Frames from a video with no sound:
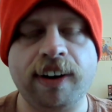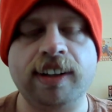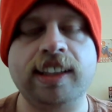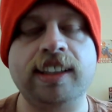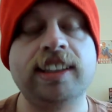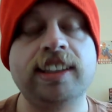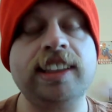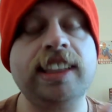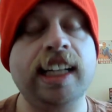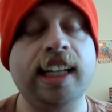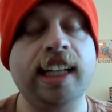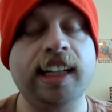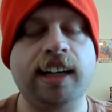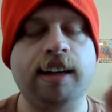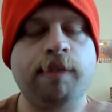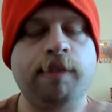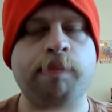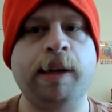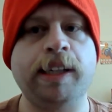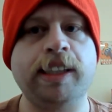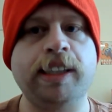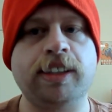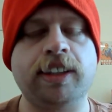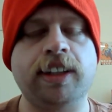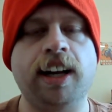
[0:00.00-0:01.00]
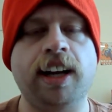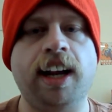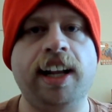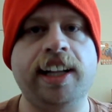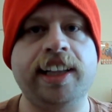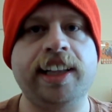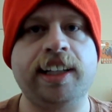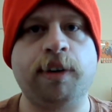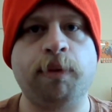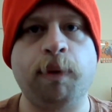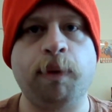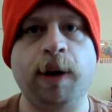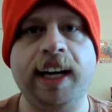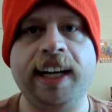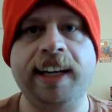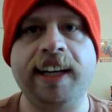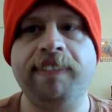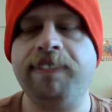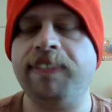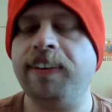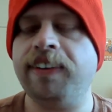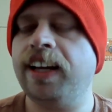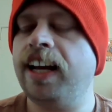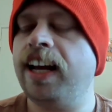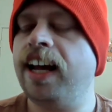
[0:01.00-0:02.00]
or their mother-in-law and their
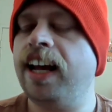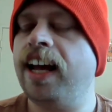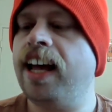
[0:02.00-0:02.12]
wife.